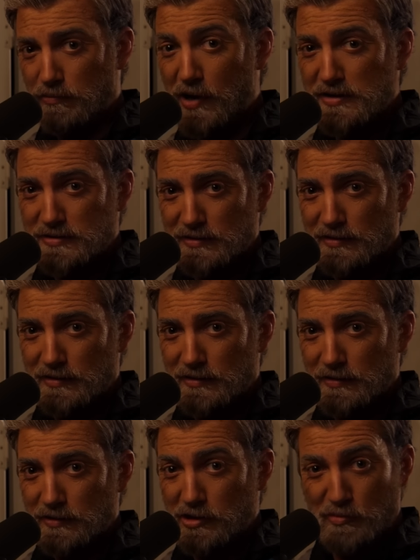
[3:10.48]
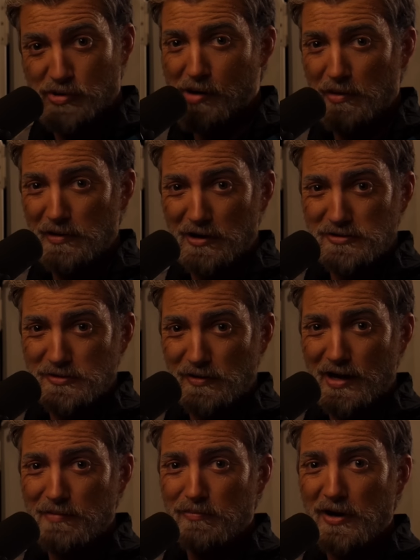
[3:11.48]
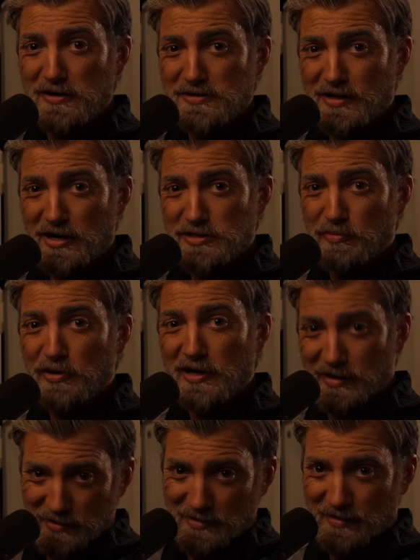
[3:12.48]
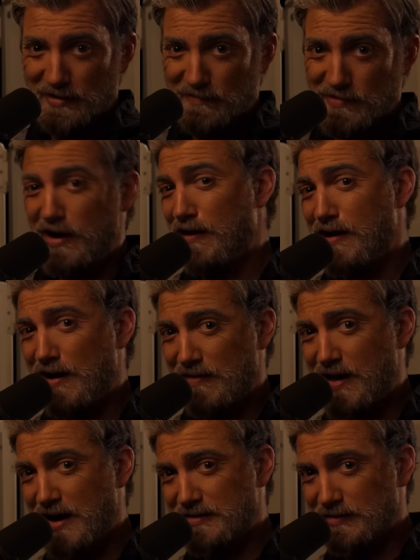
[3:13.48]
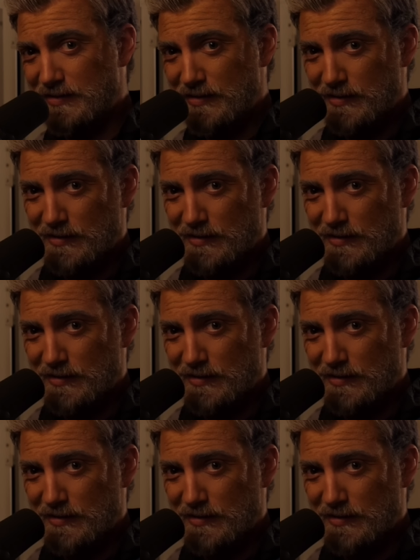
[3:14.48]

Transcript: But you probably also like butterscotch pudding, and I've got a lot of that.